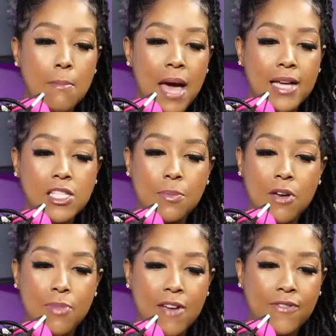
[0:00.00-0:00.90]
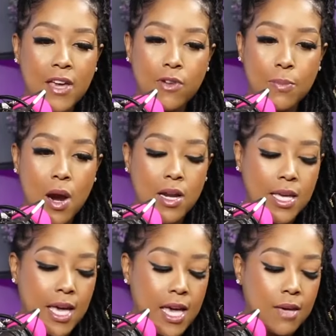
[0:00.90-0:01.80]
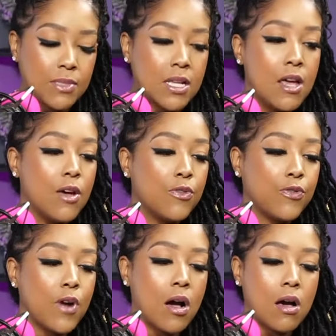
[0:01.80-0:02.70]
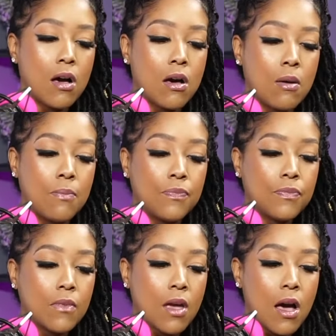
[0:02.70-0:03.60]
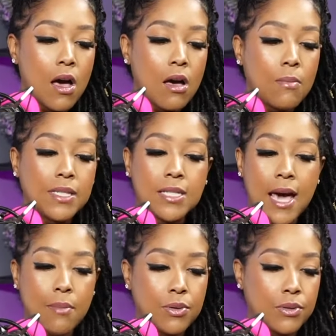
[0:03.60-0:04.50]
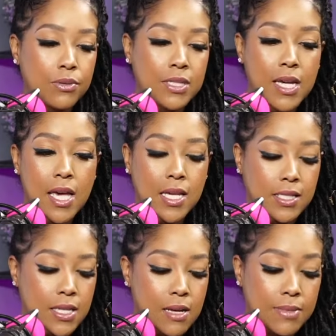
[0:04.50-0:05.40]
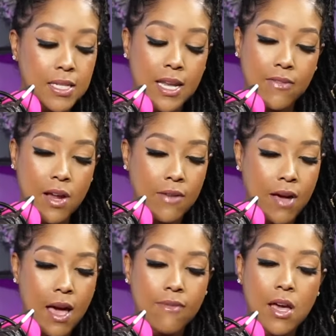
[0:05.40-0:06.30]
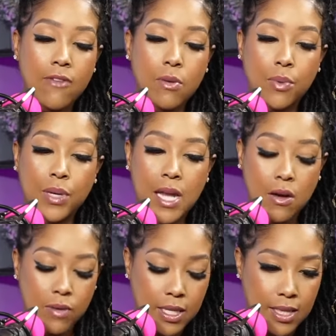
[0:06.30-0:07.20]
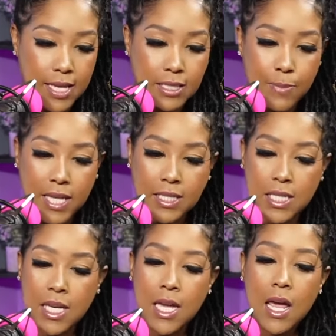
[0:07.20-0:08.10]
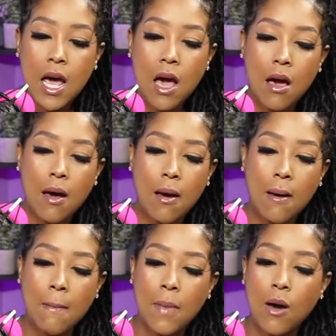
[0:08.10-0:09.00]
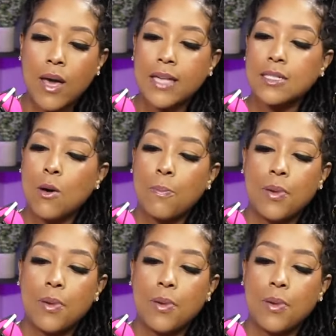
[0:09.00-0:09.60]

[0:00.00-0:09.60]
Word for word: mashup of my favorite party games from um, taboo to heads up to never ever have I ever, but we're not gonna get that spicy. Um, okay, so Cute.